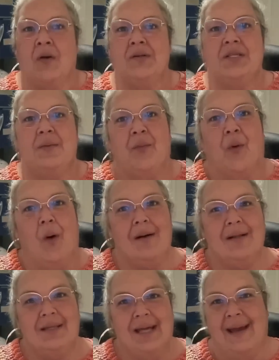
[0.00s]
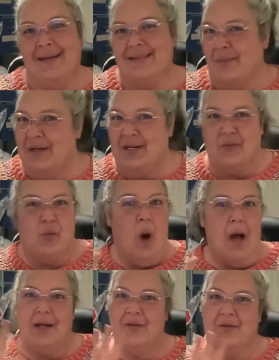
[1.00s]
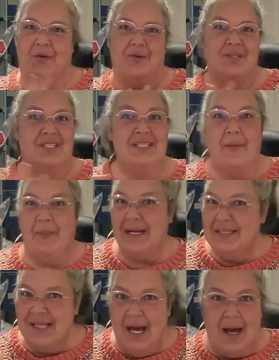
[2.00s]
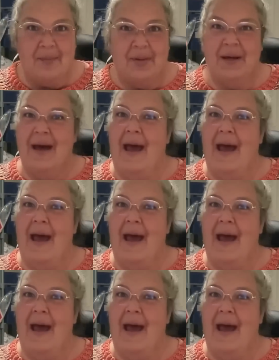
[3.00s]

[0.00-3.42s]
most important things, I'm going to walk you through step by step,